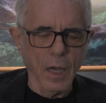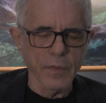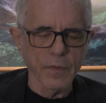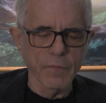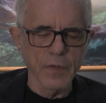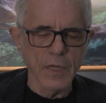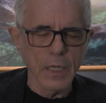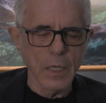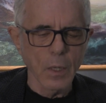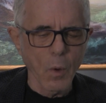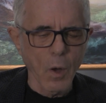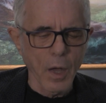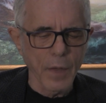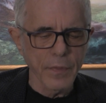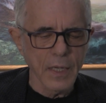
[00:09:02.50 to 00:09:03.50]
the video
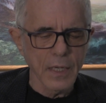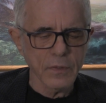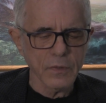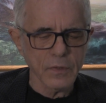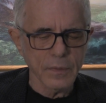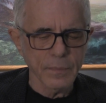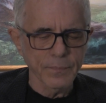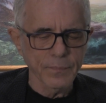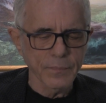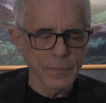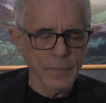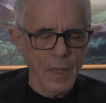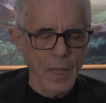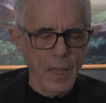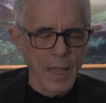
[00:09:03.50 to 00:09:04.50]
on this,
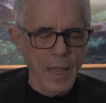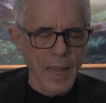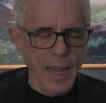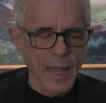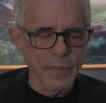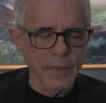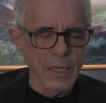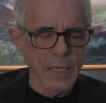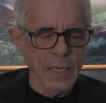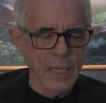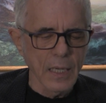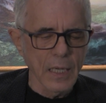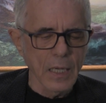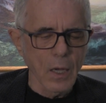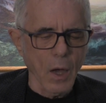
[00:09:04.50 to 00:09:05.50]
and the
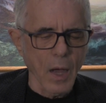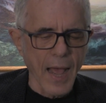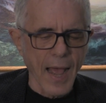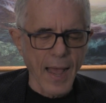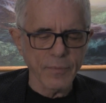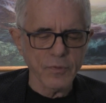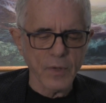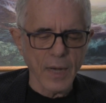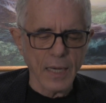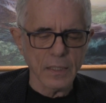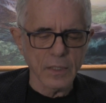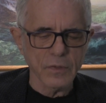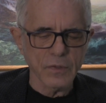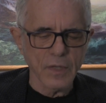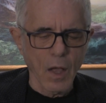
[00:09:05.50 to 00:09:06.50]
EHA abstract
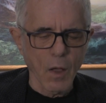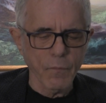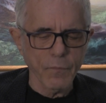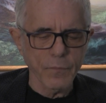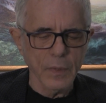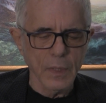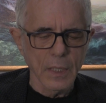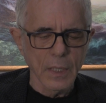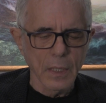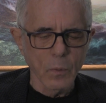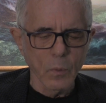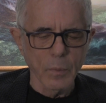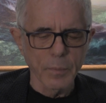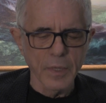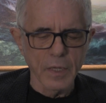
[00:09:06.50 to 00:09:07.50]
itself
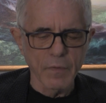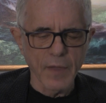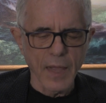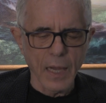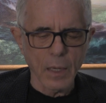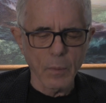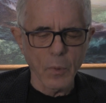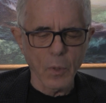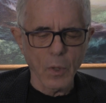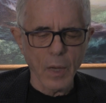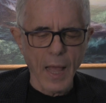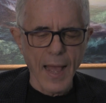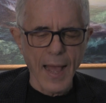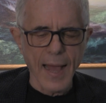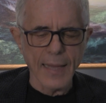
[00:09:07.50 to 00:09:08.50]
will be
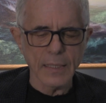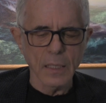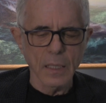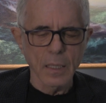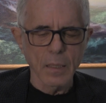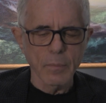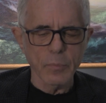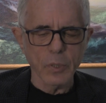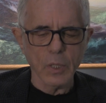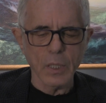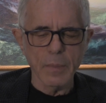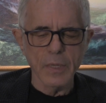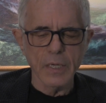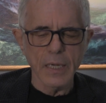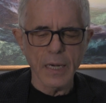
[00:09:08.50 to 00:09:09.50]
available at
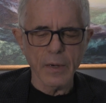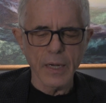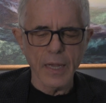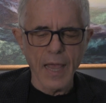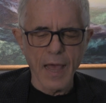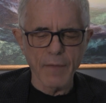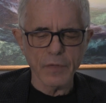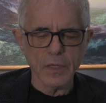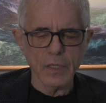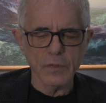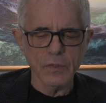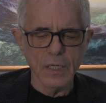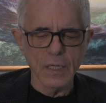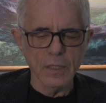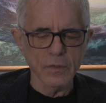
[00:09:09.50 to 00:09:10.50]
Preliminary
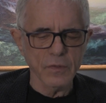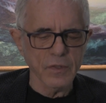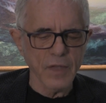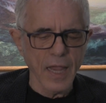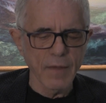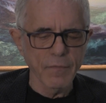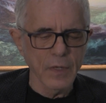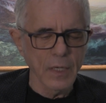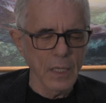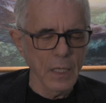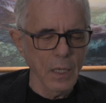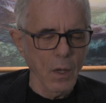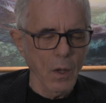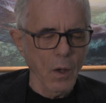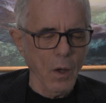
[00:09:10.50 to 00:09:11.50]
Efficacy and
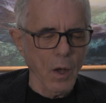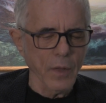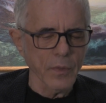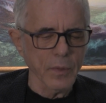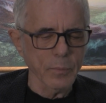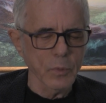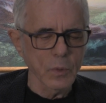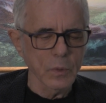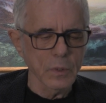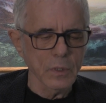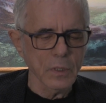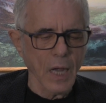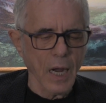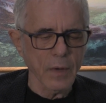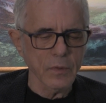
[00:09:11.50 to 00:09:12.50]
Safety on the
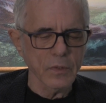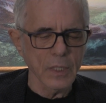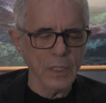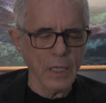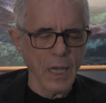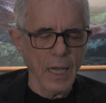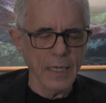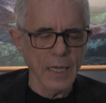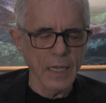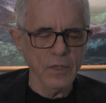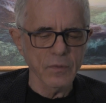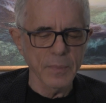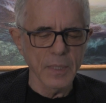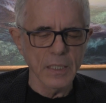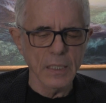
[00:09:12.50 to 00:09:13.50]
Bruton tyrosine
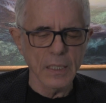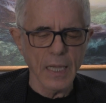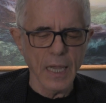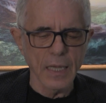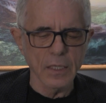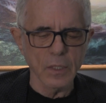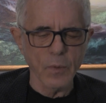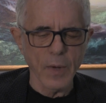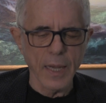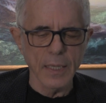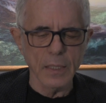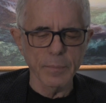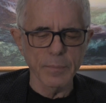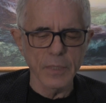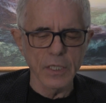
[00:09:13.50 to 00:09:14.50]
kinase BTK
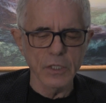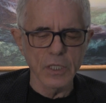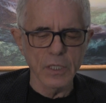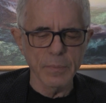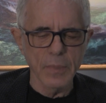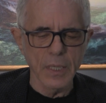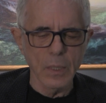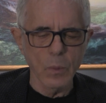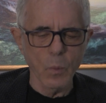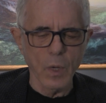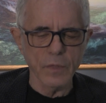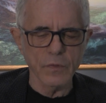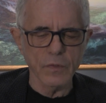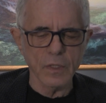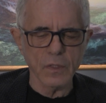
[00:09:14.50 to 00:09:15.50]
degrader, BGB
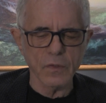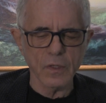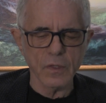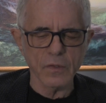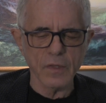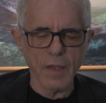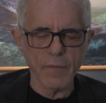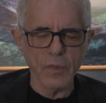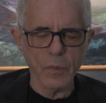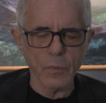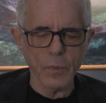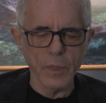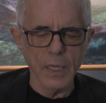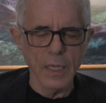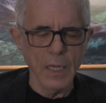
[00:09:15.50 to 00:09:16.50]

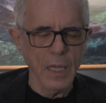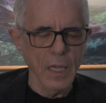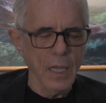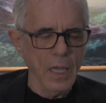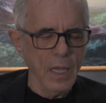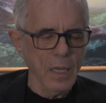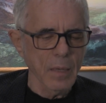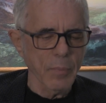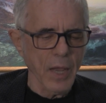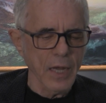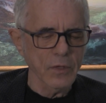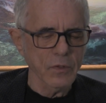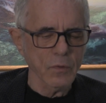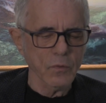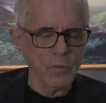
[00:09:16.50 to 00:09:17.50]
16673, in
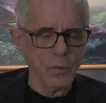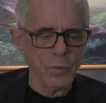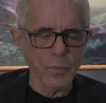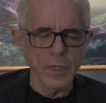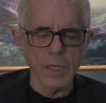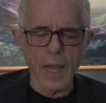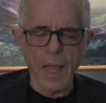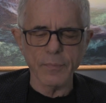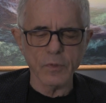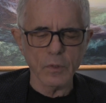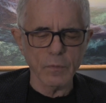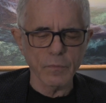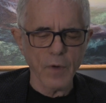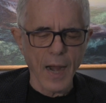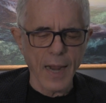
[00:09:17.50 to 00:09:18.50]
patients with relapsed
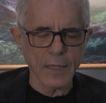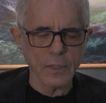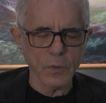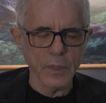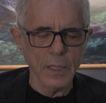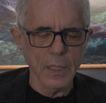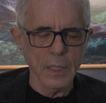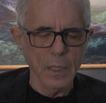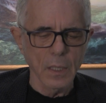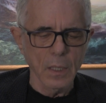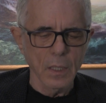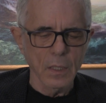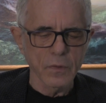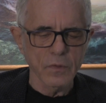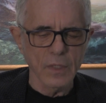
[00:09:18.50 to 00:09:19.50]
refractory
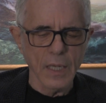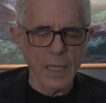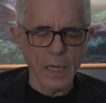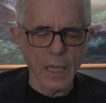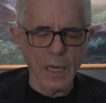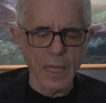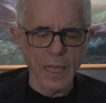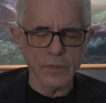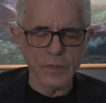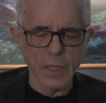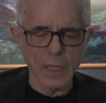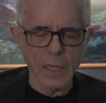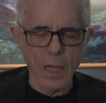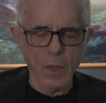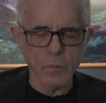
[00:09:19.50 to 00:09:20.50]

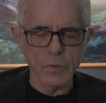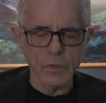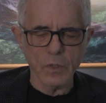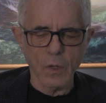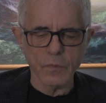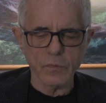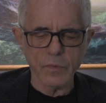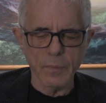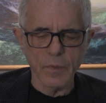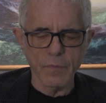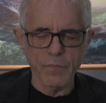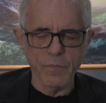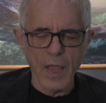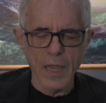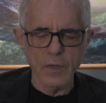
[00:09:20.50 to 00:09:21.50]
CLL/SLL, results from the
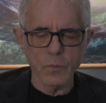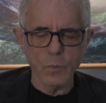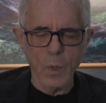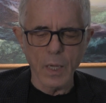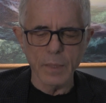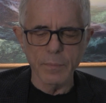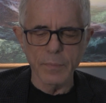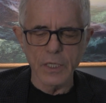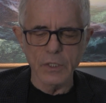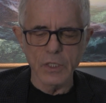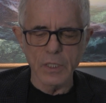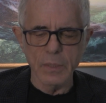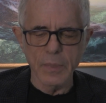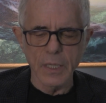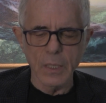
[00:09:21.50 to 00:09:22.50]
phase 1
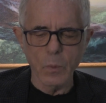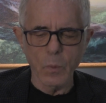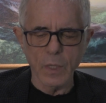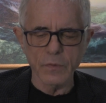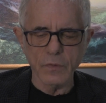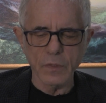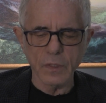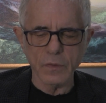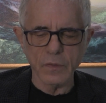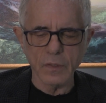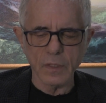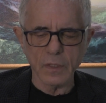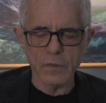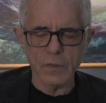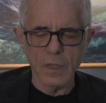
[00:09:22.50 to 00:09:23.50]
BGB
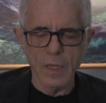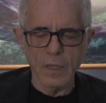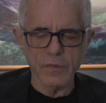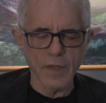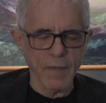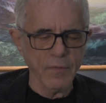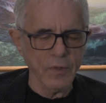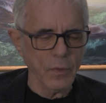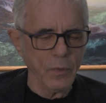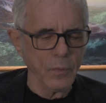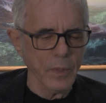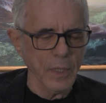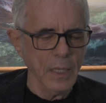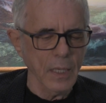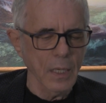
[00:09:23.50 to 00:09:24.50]

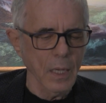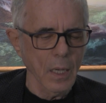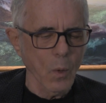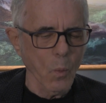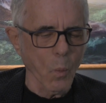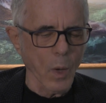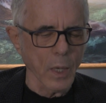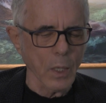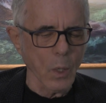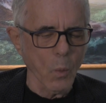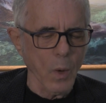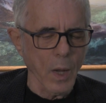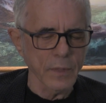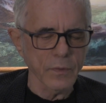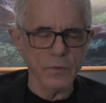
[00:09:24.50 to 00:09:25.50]

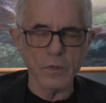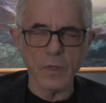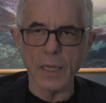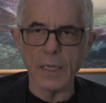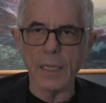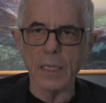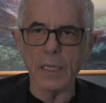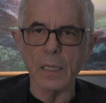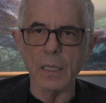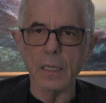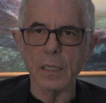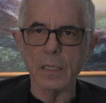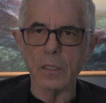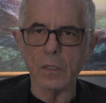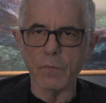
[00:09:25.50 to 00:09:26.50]
16673-101 study.
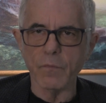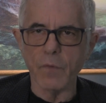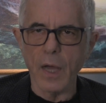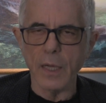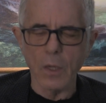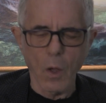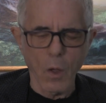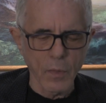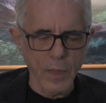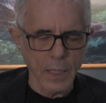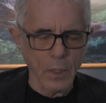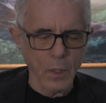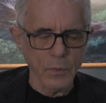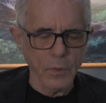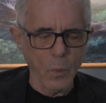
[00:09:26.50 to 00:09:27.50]
You'll find all
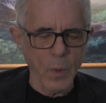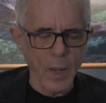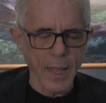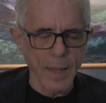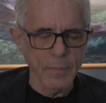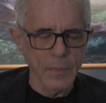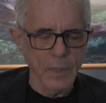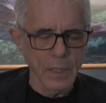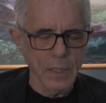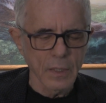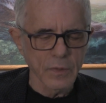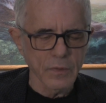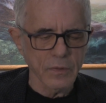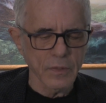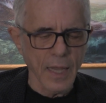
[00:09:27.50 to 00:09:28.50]
that on the web.
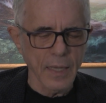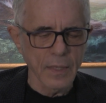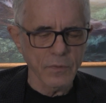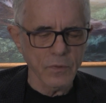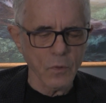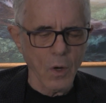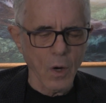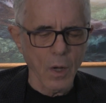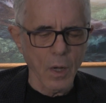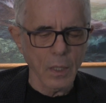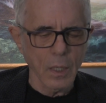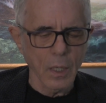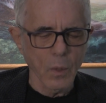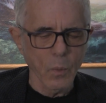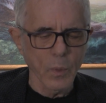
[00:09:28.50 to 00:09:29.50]
Stay
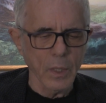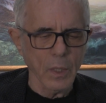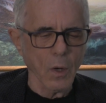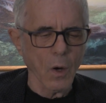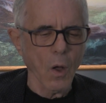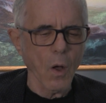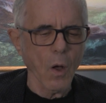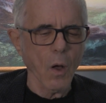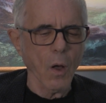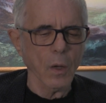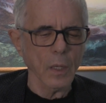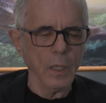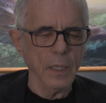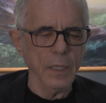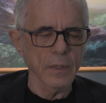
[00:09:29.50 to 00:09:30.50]
strong. We are
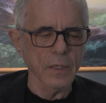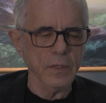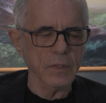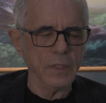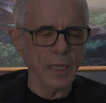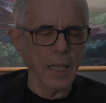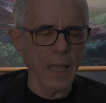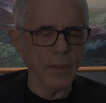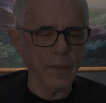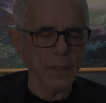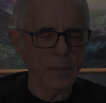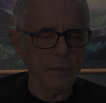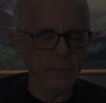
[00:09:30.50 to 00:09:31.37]
all in this together.